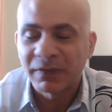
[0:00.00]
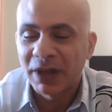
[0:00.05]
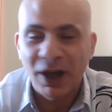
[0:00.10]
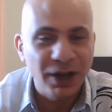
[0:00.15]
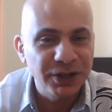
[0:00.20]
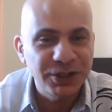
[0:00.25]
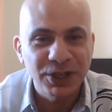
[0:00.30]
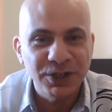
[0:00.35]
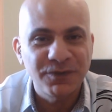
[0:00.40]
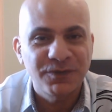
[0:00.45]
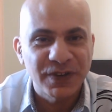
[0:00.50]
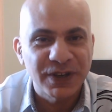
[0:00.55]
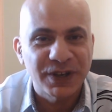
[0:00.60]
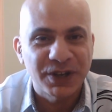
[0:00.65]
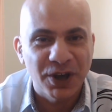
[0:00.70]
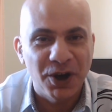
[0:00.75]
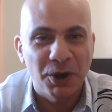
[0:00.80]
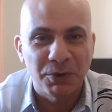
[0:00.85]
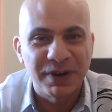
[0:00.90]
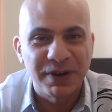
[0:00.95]
I just
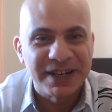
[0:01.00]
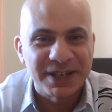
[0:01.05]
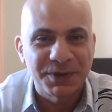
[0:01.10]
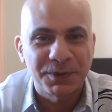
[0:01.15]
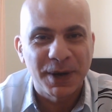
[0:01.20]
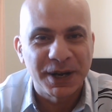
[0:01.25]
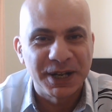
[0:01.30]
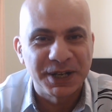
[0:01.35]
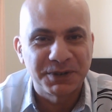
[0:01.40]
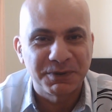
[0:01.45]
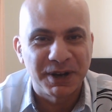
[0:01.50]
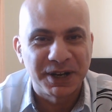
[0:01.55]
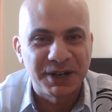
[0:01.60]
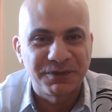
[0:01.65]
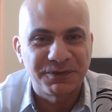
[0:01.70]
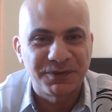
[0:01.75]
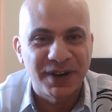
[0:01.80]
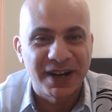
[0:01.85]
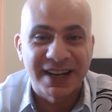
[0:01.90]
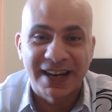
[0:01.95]
forgot we're in
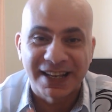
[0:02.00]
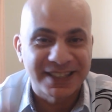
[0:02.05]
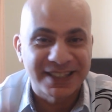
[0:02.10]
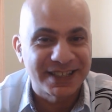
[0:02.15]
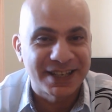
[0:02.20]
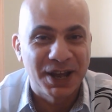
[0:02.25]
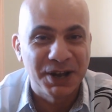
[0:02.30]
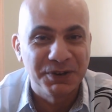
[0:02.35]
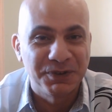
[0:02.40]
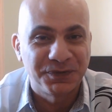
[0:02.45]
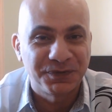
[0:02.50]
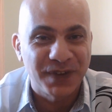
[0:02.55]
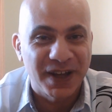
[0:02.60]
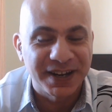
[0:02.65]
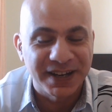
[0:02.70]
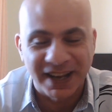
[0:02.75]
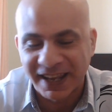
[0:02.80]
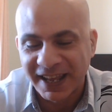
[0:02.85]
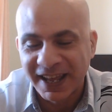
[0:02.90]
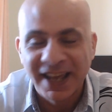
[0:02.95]
2023. That's so
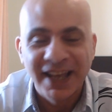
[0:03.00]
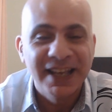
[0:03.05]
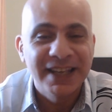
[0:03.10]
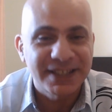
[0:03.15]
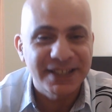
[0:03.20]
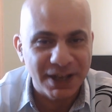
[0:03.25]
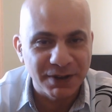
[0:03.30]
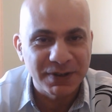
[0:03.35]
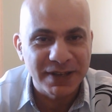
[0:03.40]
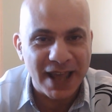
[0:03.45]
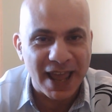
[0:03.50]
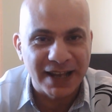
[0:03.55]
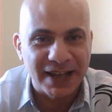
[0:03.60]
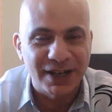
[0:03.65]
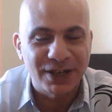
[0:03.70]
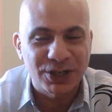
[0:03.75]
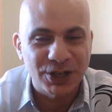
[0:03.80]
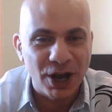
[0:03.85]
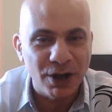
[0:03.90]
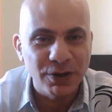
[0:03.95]
funny. So yeah,
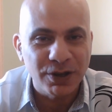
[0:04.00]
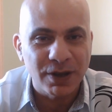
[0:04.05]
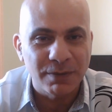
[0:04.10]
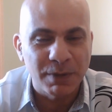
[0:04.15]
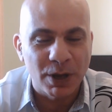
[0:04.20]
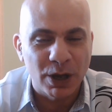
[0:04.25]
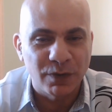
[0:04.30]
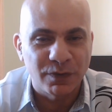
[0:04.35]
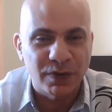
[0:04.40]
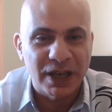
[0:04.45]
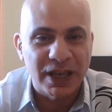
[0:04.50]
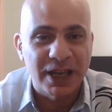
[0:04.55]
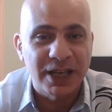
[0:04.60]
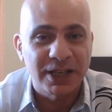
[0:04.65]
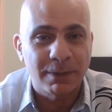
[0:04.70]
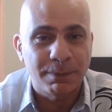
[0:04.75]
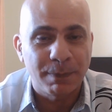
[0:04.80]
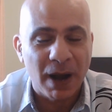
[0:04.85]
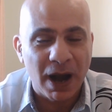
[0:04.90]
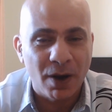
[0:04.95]
the Joker movie
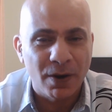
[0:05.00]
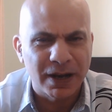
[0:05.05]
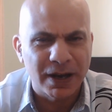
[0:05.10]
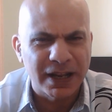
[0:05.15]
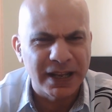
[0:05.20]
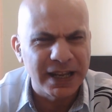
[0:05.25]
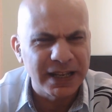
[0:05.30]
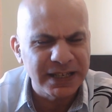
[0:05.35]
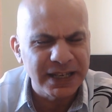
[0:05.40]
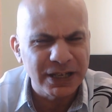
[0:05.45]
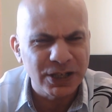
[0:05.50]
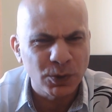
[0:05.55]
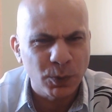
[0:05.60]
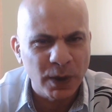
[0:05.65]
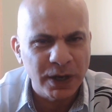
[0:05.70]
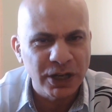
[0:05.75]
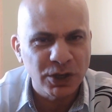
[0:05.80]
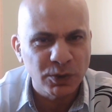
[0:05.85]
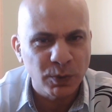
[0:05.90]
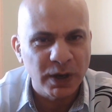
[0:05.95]
is apparently, is it
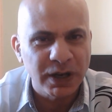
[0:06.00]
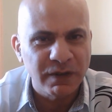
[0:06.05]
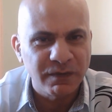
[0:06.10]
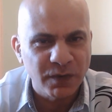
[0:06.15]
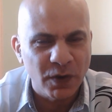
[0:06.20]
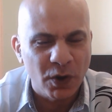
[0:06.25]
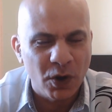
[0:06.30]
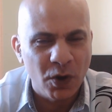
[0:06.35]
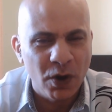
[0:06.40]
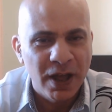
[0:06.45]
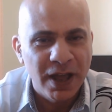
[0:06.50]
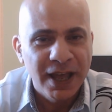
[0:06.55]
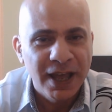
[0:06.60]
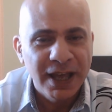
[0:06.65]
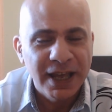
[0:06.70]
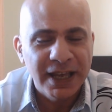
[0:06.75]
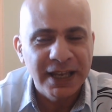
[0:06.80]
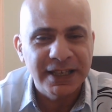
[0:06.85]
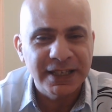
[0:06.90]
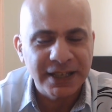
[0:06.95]
2024?
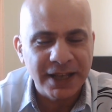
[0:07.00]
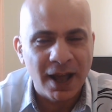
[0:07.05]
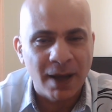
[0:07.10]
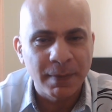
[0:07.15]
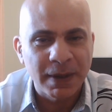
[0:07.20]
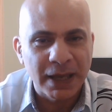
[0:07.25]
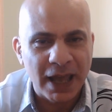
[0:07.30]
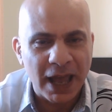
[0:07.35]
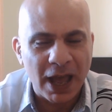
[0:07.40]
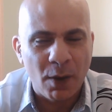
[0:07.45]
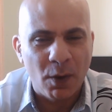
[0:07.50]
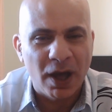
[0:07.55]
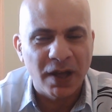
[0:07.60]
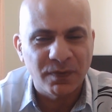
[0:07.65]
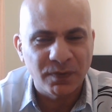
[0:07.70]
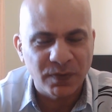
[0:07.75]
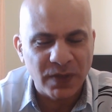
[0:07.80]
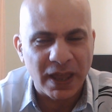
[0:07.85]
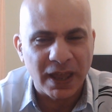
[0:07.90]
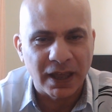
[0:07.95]
It's coming out, I
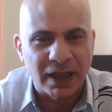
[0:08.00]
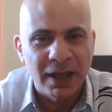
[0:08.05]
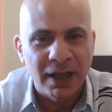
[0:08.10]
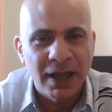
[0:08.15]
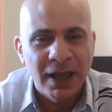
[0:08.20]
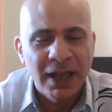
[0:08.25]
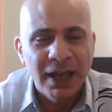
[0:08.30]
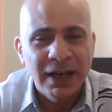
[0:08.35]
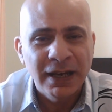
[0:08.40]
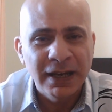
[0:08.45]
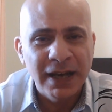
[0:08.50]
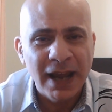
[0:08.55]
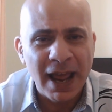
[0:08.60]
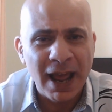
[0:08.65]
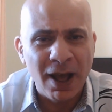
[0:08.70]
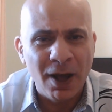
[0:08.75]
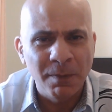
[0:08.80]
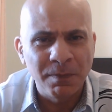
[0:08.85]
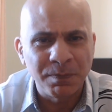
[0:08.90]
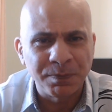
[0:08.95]
think.
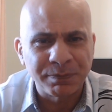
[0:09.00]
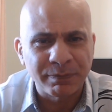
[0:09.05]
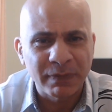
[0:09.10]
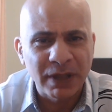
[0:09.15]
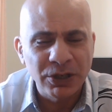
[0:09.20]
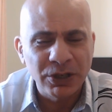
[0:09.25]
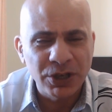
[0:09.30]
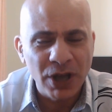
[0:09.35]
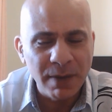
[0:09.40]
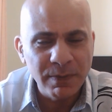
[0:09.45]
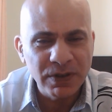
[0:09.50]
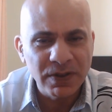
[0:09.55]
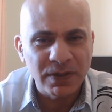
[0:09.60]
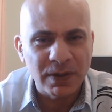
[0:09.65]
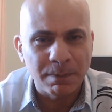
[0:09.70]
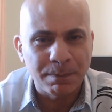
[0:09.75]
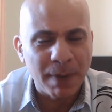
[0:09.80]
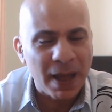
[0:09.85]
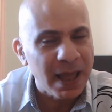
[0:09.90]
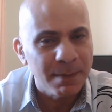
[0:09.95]
Now, in terms of the
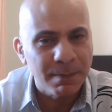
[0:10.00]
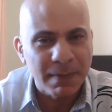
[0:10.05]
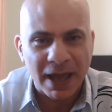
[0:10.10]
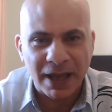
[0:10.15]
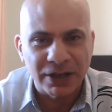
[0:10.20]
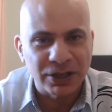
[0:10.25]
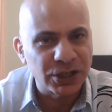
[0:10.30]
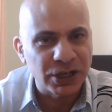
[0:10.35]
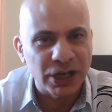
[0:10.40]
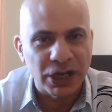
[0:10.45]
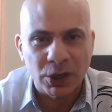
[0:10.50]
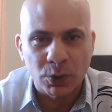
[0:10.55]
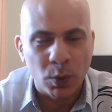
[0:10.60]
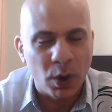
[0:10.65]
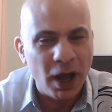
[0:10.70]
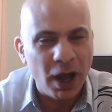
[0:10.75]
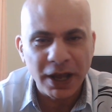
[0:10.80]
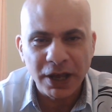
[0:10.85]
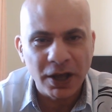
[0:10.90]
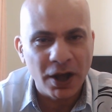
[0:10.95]
Batman
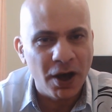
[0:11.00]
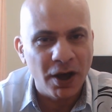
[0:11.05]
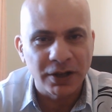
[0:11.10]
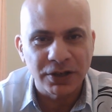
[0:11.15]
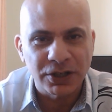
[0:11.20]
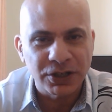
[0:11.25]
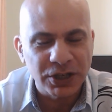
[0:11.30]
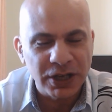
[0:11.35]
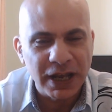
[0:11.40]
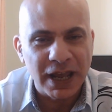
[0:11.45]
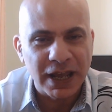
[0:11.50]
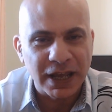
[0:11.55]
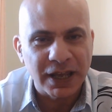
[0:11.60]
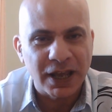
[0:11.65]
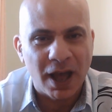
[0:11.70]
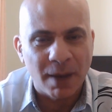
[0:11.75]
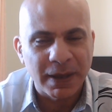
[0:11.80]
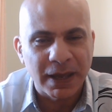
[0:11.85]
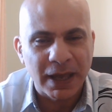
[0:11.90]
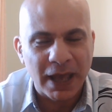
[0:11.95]
sequel, I can't see it
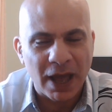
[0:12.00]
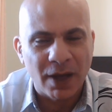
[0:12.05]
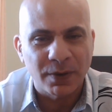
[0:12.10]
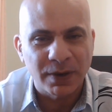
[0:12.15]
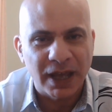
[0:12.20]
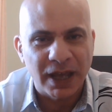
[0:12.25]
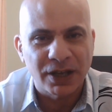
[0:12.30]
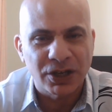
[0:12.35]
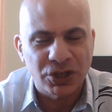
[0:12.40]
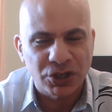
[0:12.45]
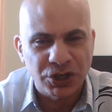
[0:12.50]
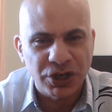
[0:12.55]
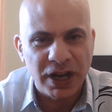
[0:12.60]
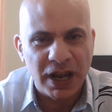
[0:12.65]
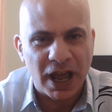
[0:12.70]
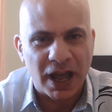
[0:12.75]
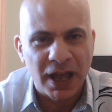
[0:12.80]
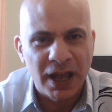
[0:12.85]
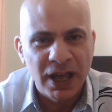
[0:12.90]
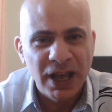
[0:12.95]
coming out next
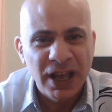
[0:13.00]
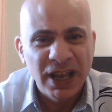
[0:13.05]
year.